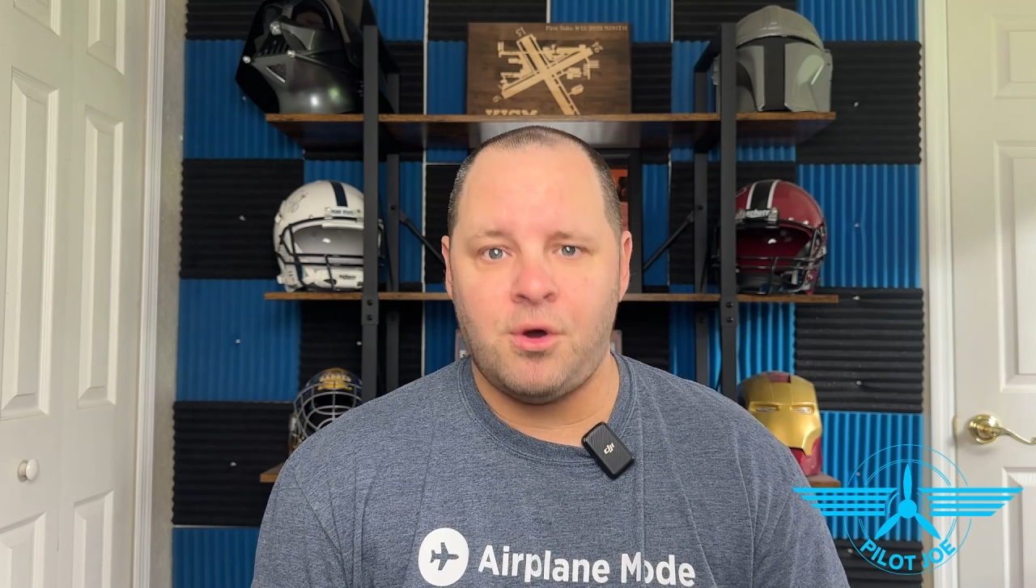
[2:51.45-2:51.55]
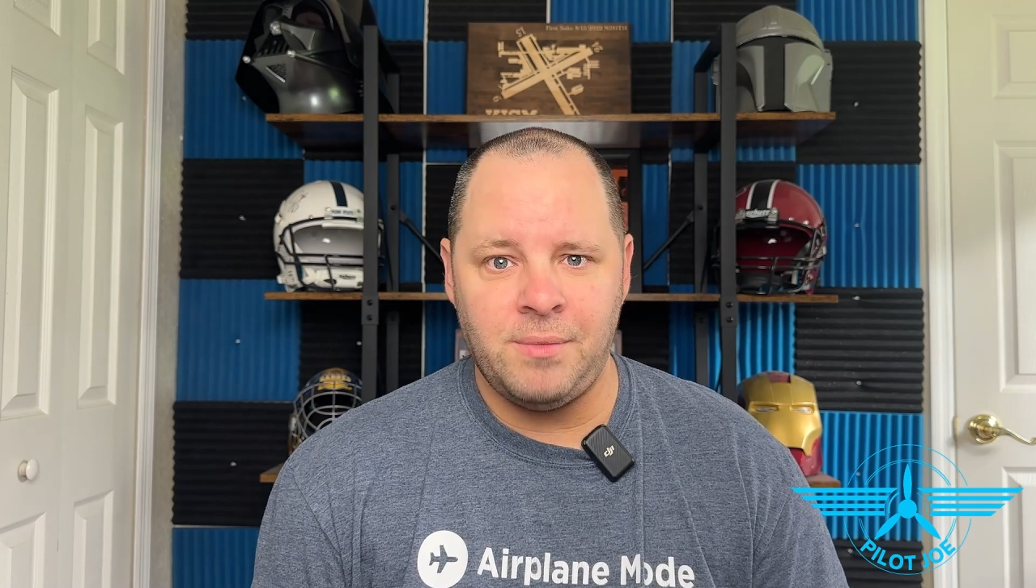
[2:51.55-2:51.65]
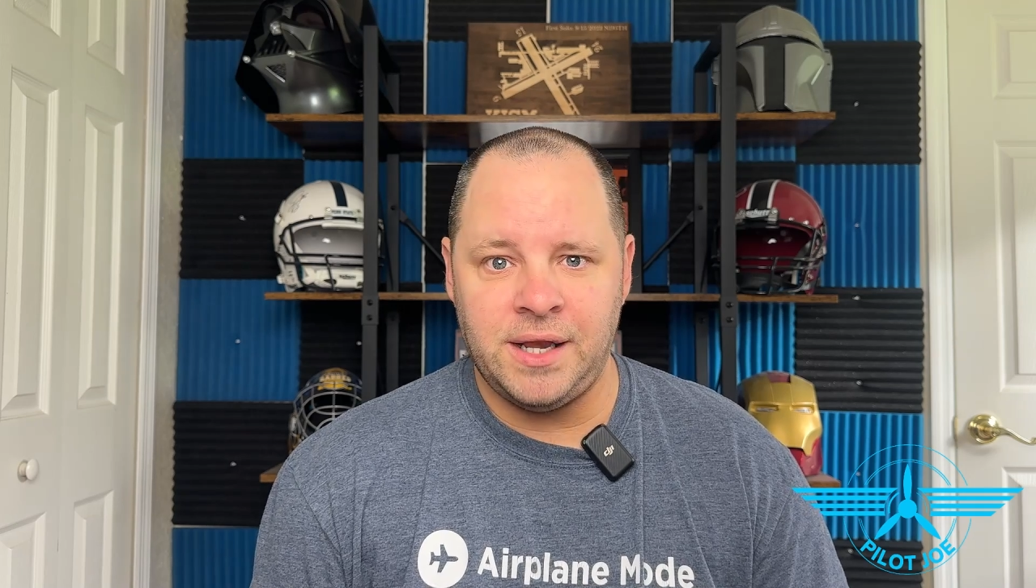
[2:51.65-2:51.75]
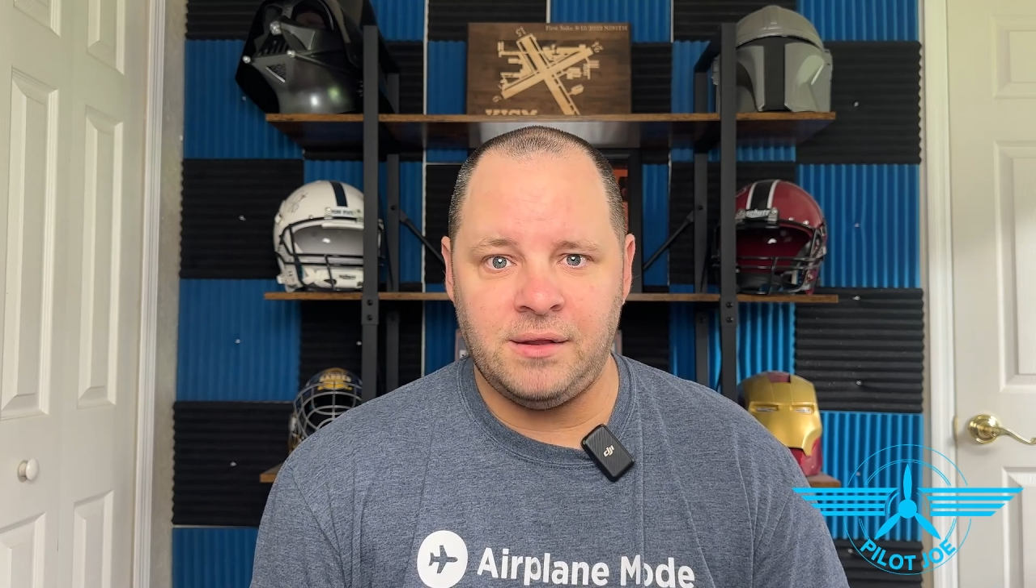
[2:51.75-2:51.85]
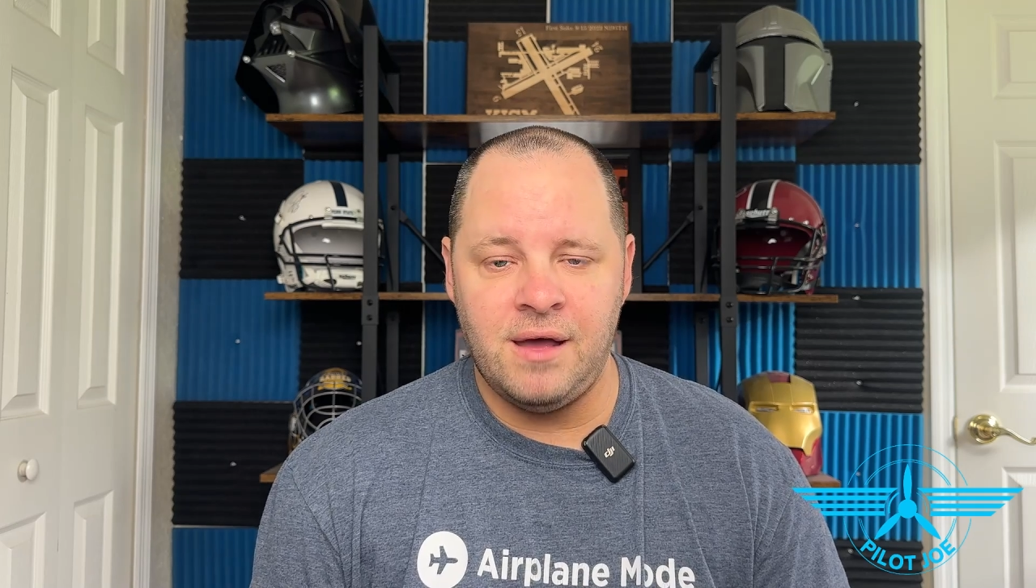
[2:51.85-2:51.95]

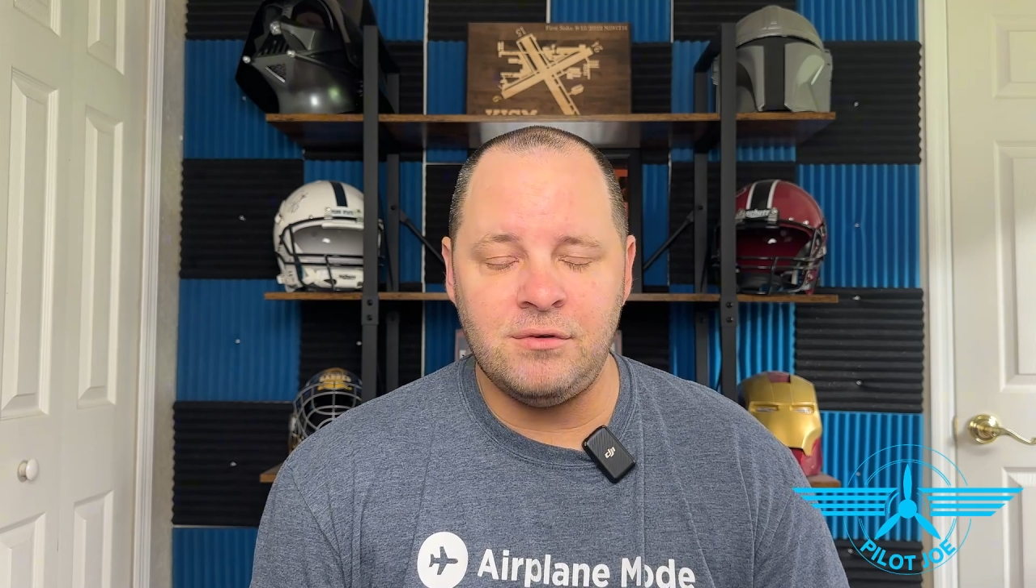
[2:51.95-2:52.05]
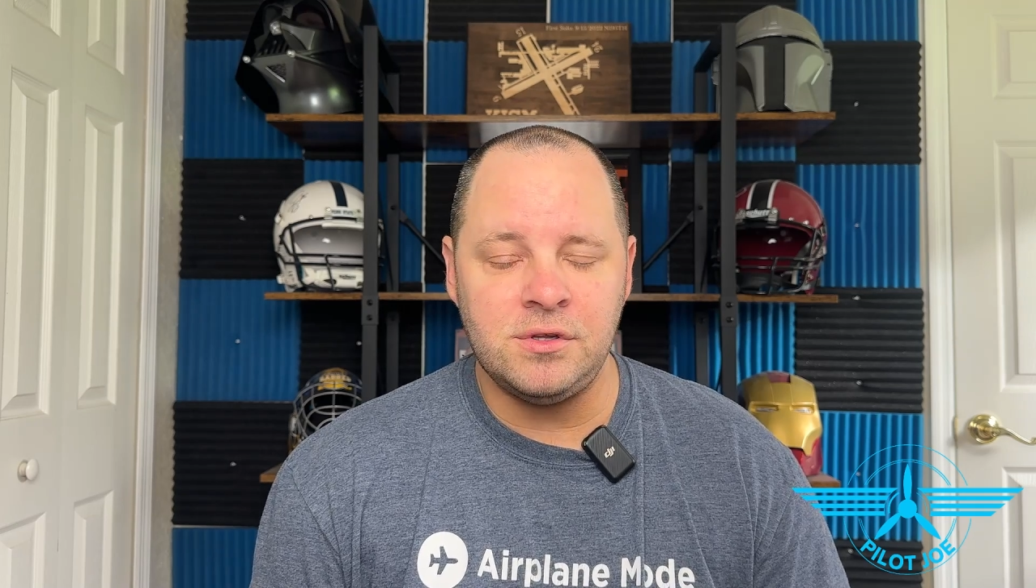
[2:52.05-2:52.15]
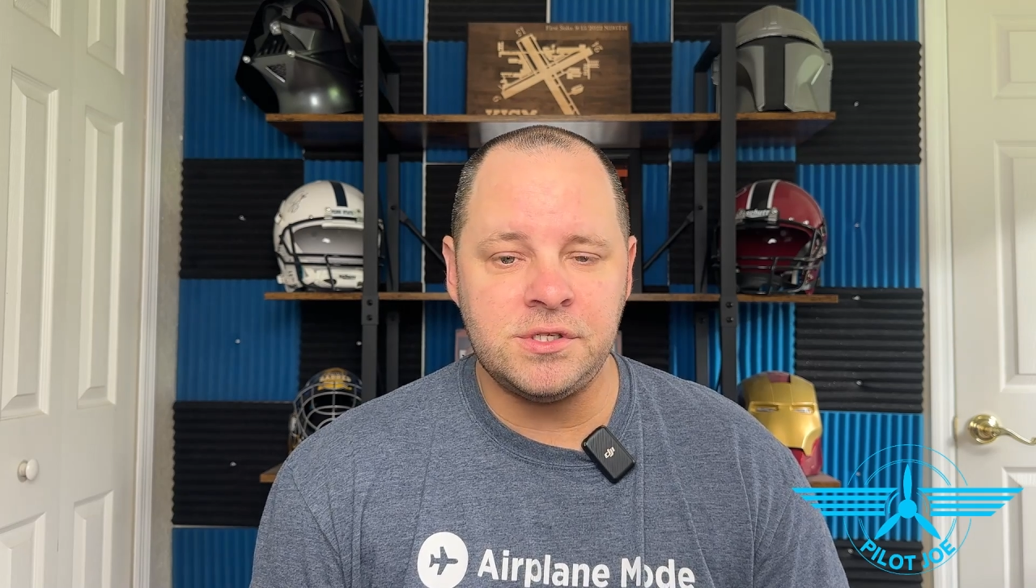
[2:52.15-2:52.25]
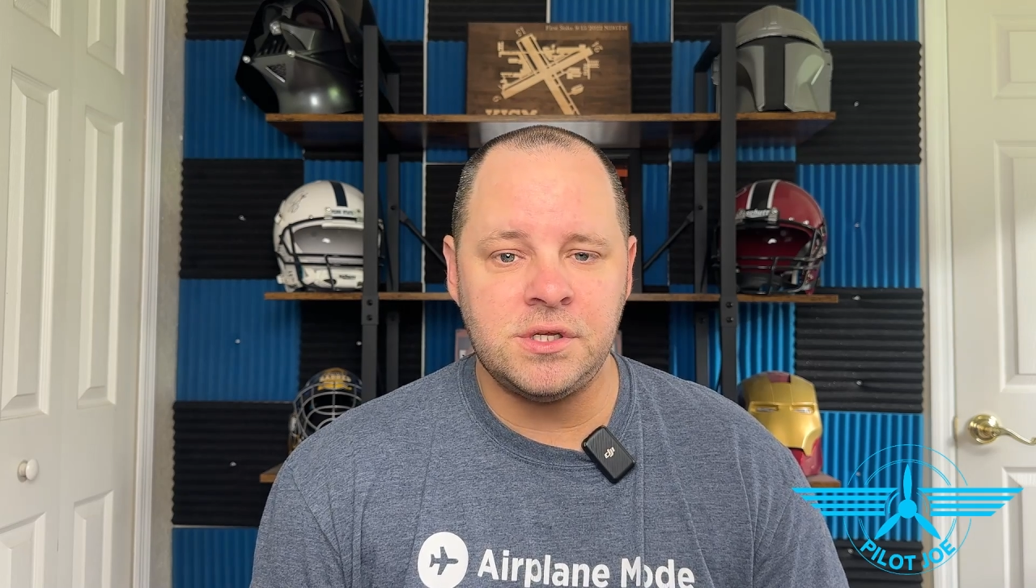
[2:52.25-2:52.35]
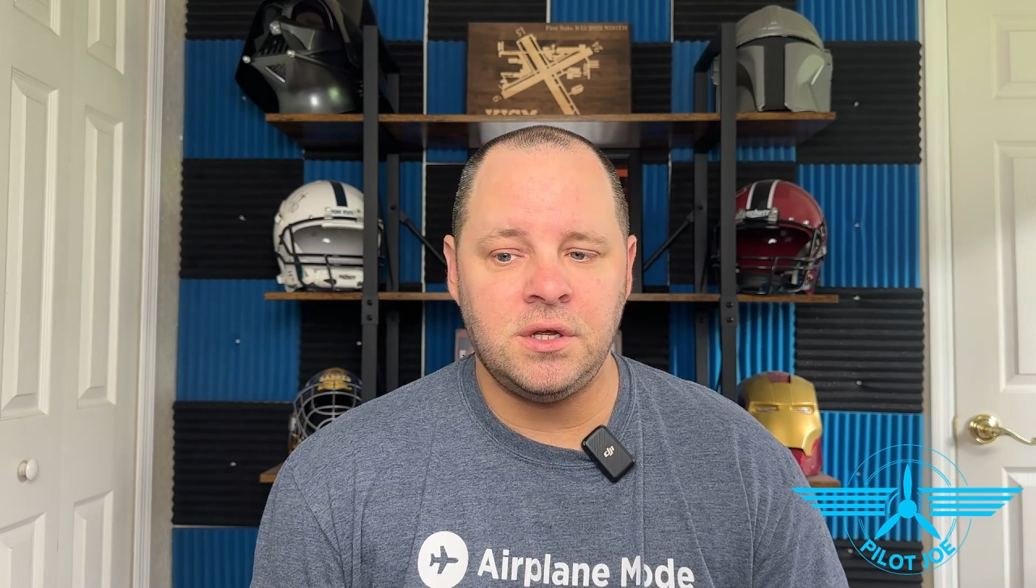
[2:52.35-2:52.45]
many
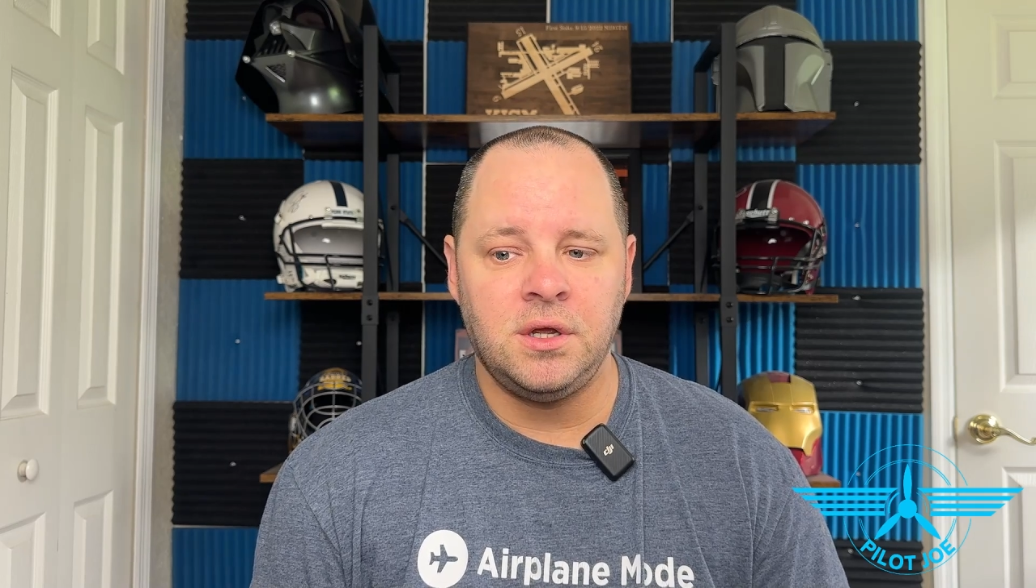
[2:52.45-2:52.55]
levels.